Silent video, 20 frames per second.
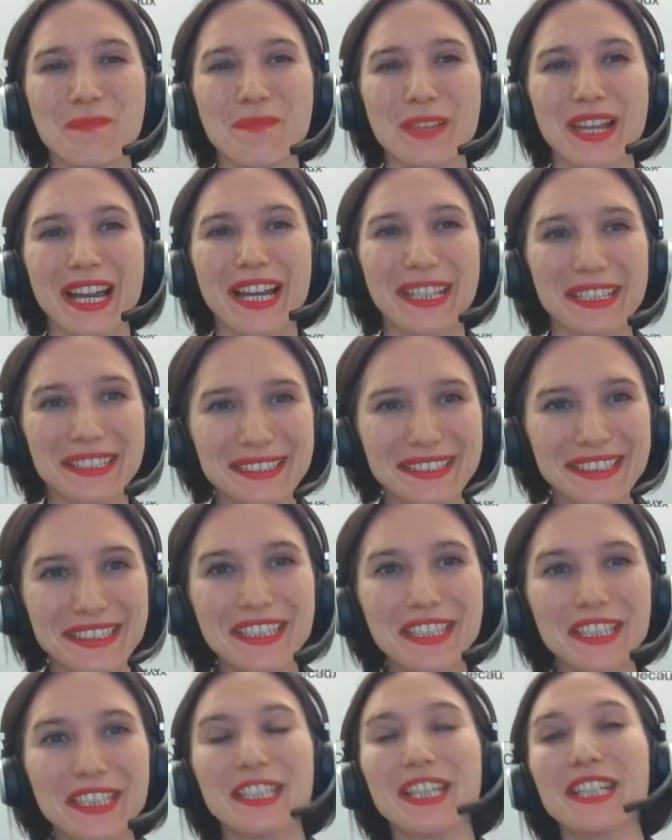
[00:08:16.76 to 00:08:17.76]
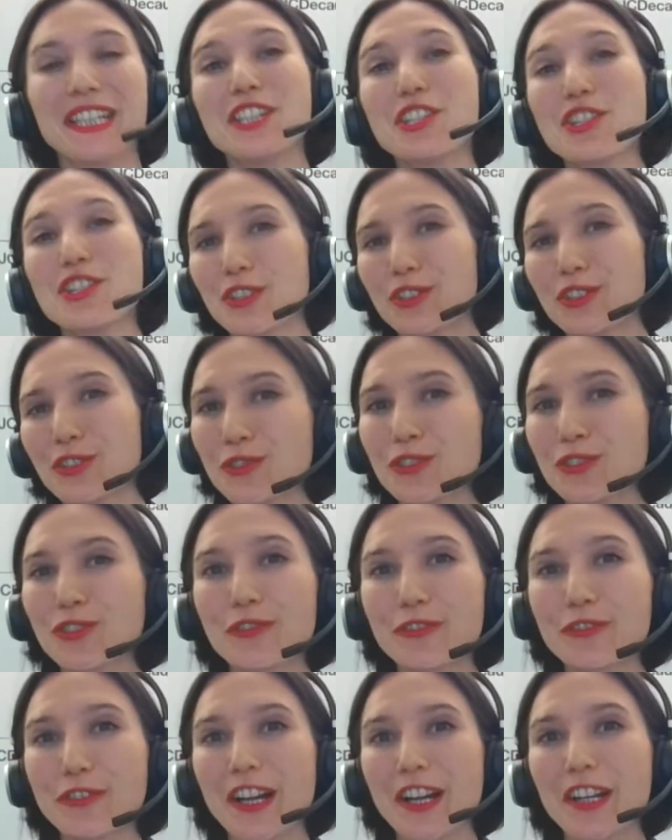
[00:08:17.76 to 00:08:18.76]
I think in addition to the
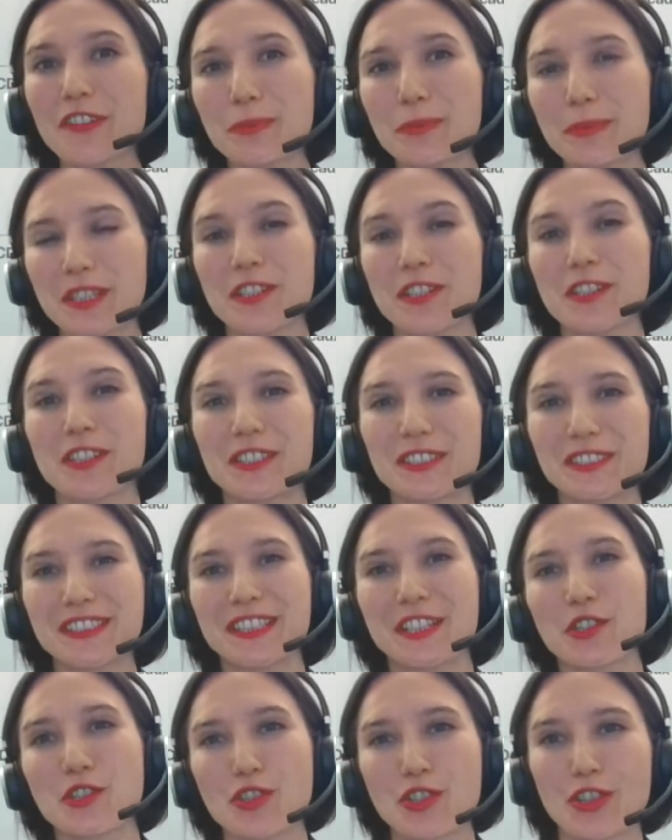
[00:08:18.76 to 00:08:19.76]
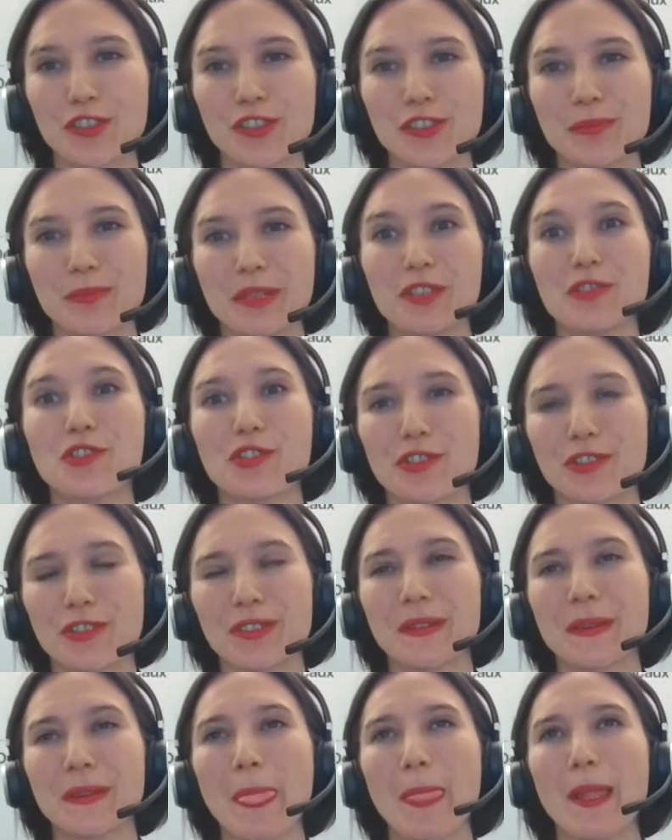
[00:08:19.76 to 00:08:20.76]
5 PRs I just
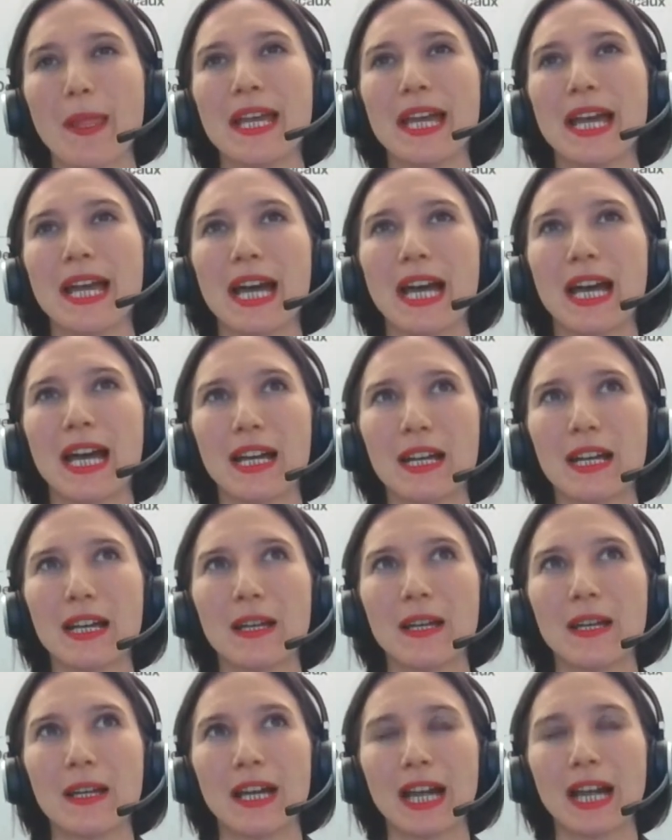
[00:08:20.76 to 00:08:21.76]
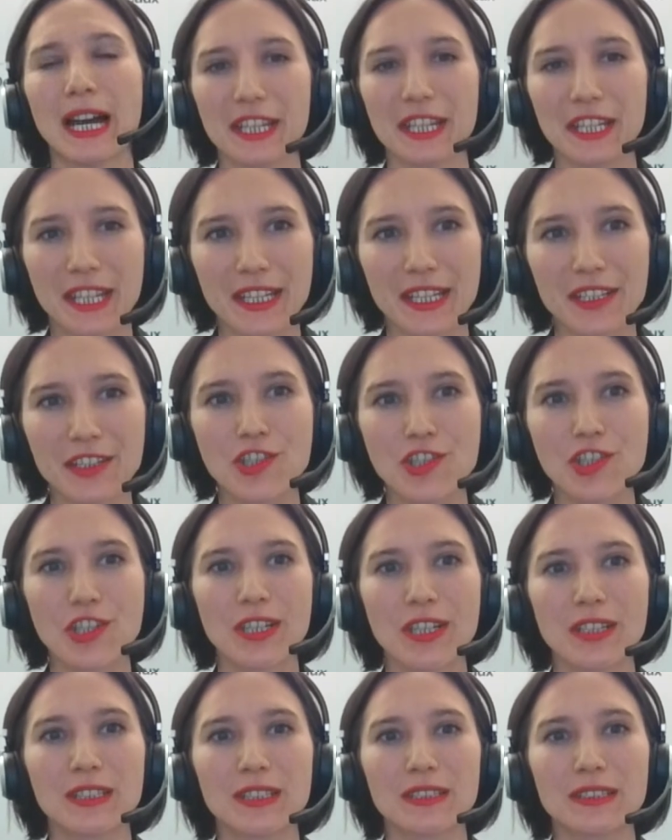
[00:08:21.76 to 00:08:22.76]
mentioned, I can
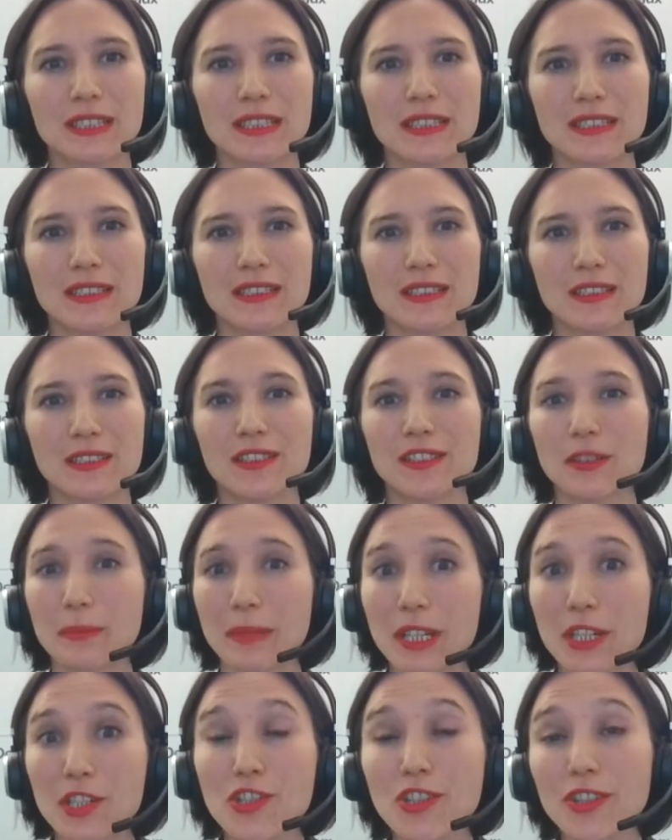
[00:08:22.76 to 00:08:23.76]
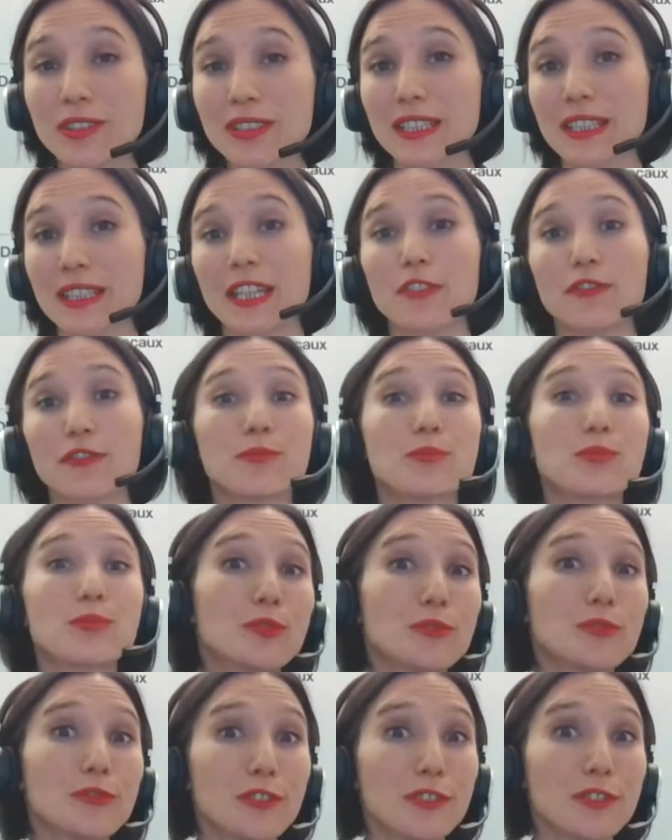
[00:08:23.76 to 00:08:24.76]
share some actions that have
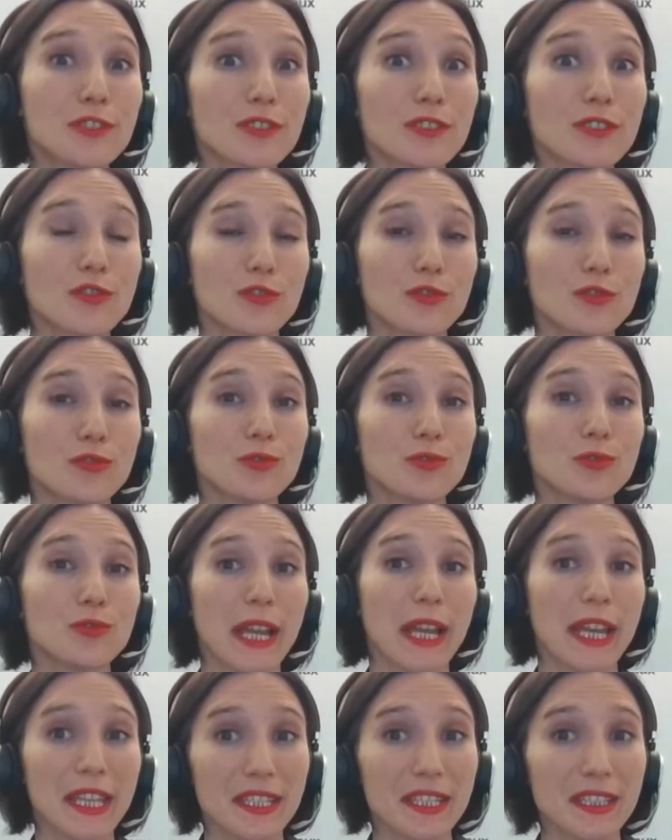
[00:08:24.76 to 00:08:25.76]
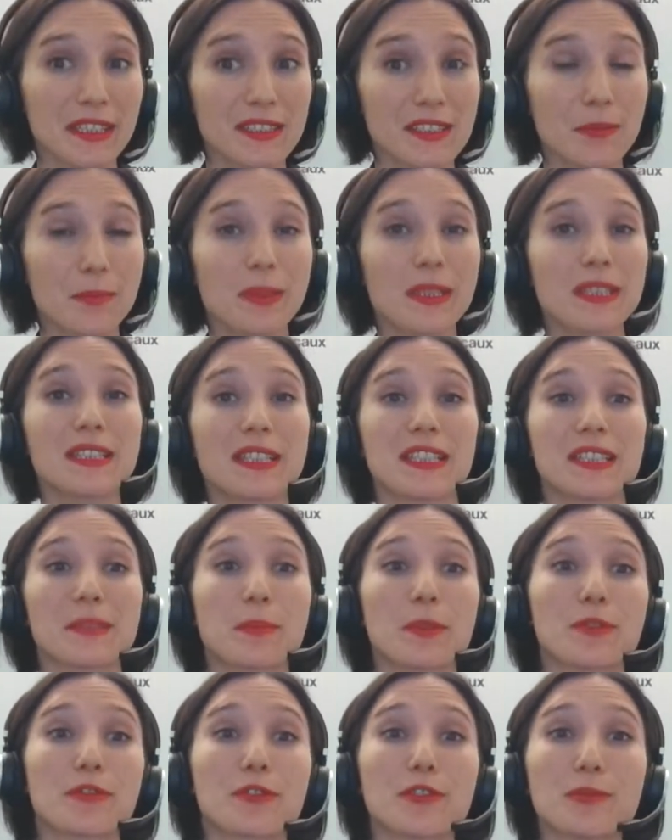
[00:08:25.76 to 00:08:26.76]
proven to enhance the business
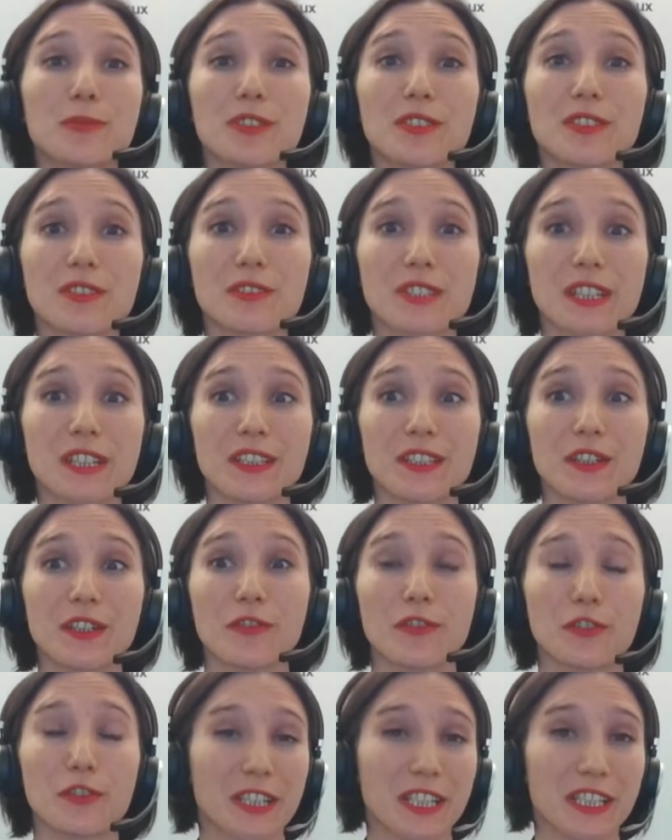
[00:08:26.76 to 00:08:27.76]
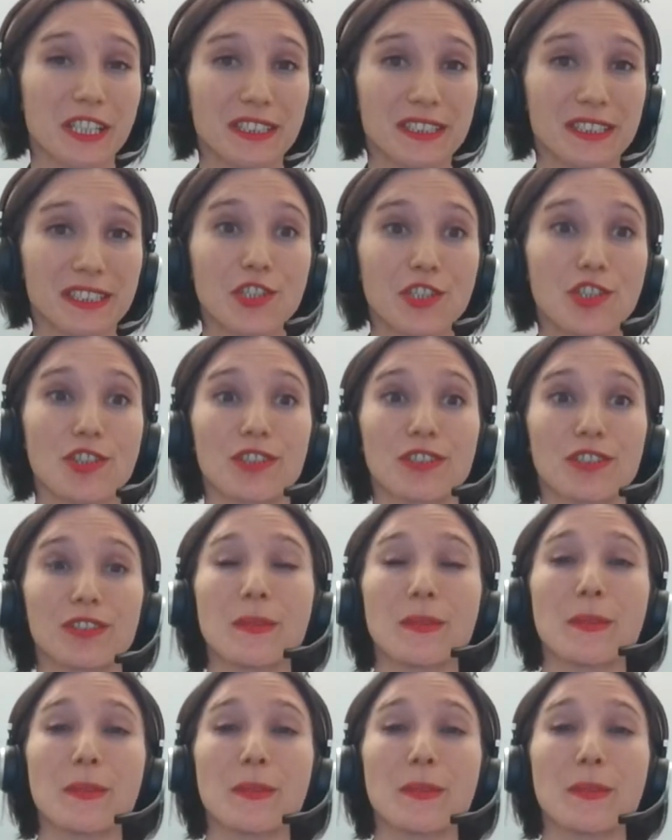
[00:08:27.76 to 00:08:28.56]
performance of organization.